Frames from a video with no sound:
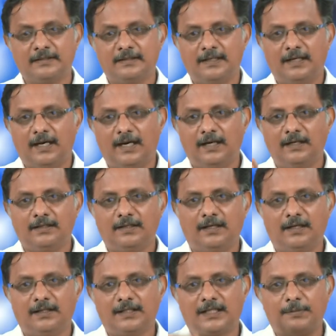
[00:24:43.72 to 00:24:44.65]
and
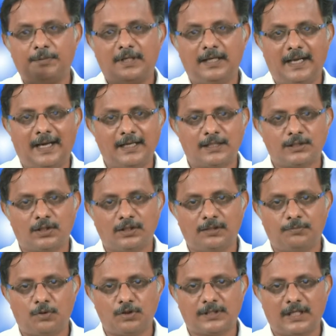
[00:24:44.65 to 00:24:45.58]
the chemical acts on the
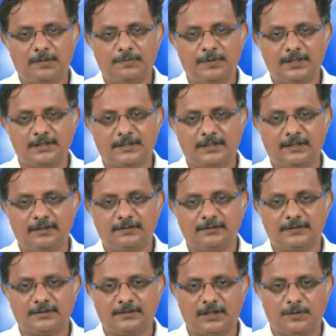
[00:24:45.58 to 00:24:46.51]

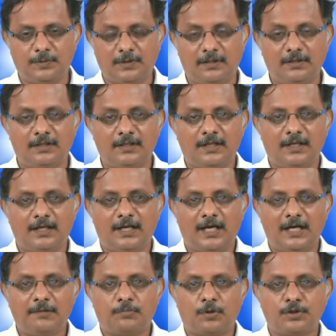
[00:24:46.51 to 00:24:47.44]
postsynaptic terminal
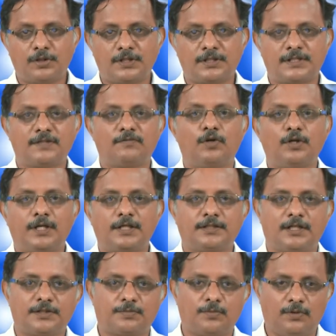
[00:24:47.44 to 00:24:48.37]
and produces a voltage
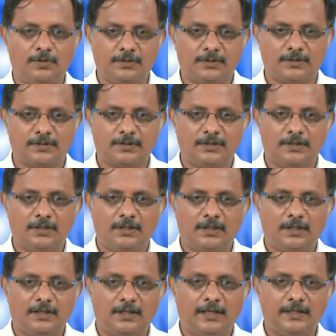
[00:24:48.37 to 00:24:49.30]
response,
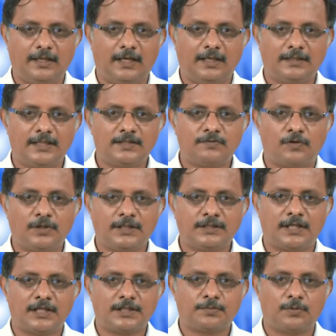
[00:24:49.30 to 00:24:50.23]
right, and this voltage
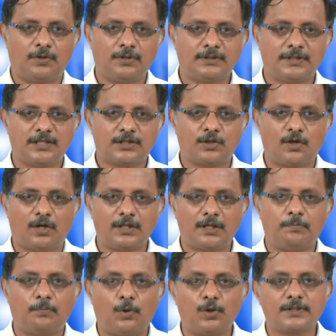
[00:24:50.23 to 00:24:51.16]
response is called the
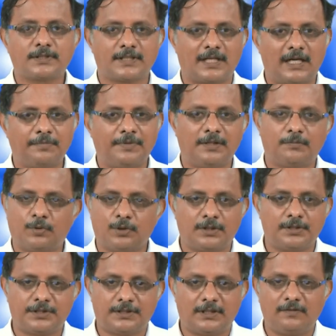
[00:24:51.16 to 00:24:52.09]
postsynaptic
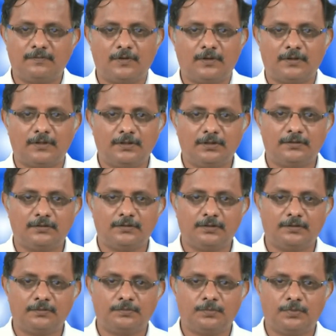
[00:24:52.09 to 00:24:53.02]
potential
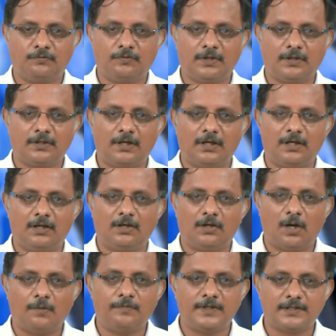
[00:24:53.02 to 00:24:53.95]
for
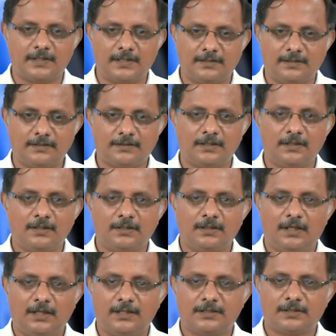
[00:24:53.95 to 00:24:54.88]
obvious reasons,
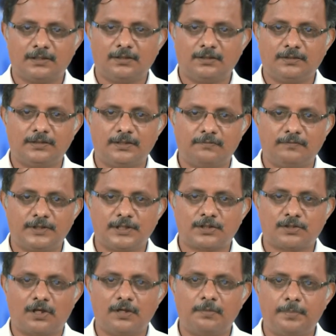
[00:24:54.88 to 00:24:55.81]
which is
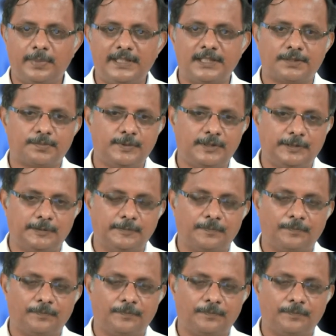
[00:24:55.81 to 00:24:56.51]
called PSP.